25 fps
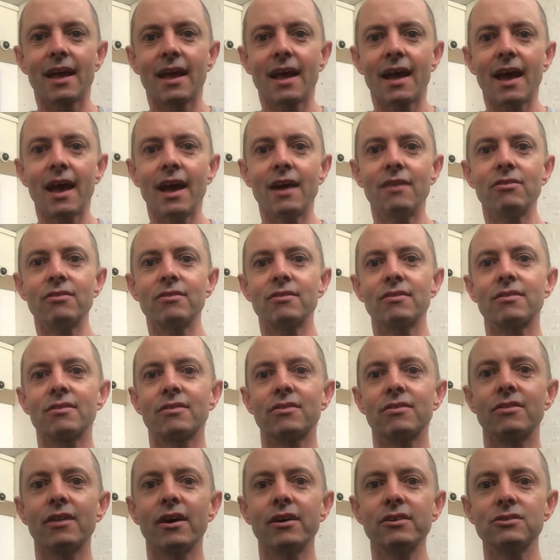And
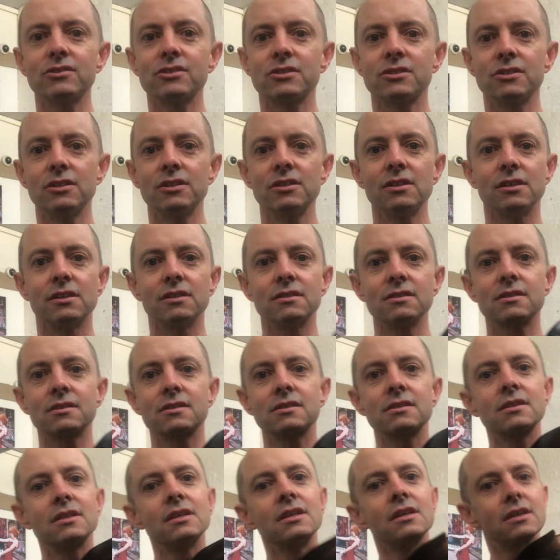those
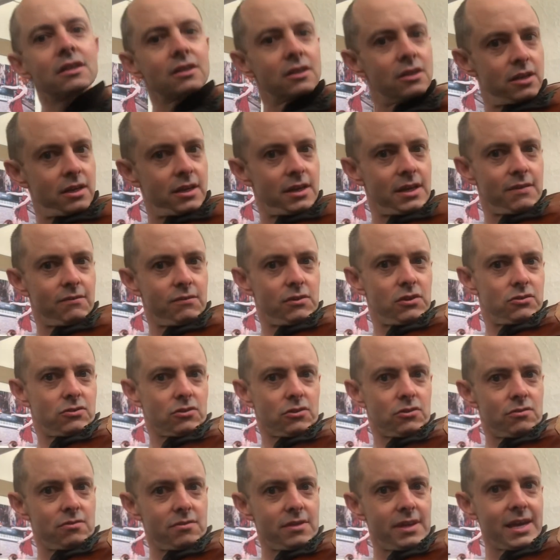students, if you
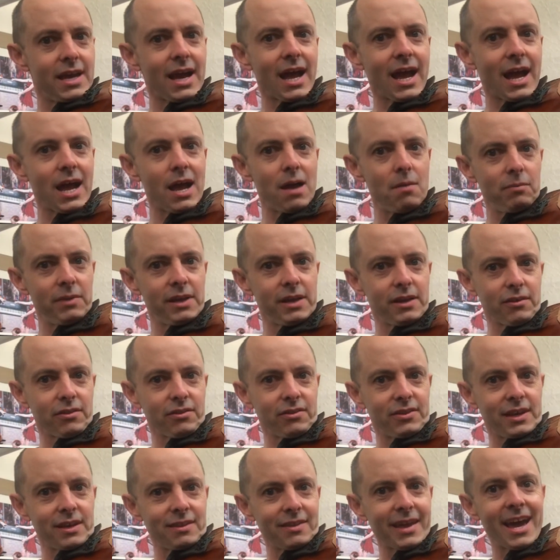do the arm length
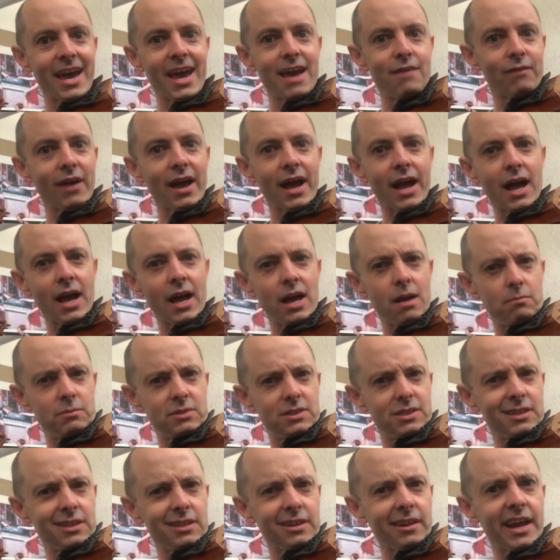thing, they have arms
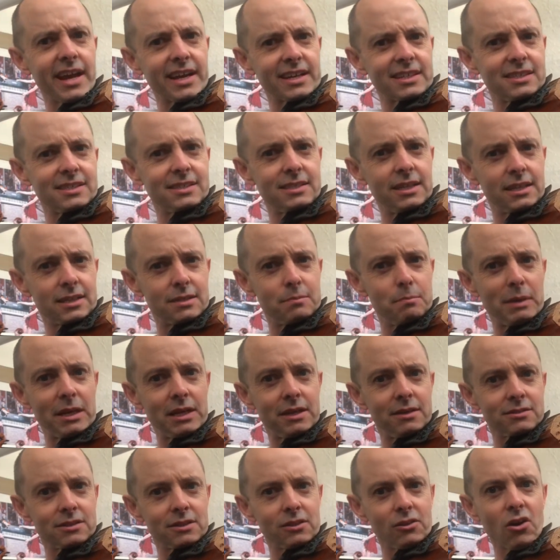that are like 6
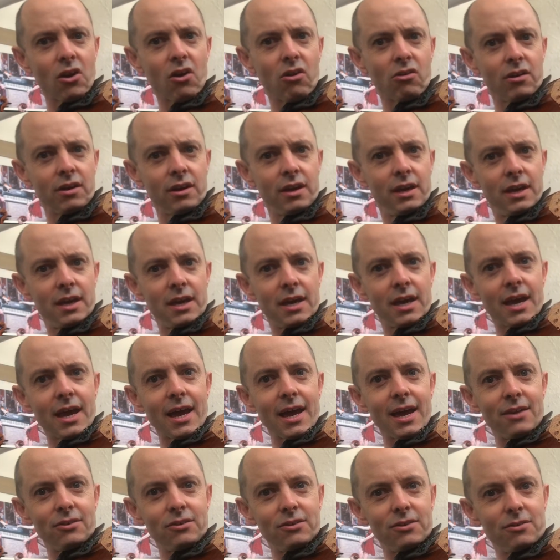meters long,
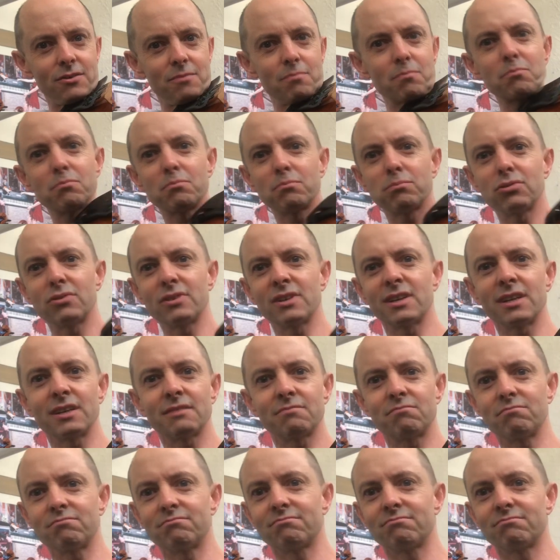and you put a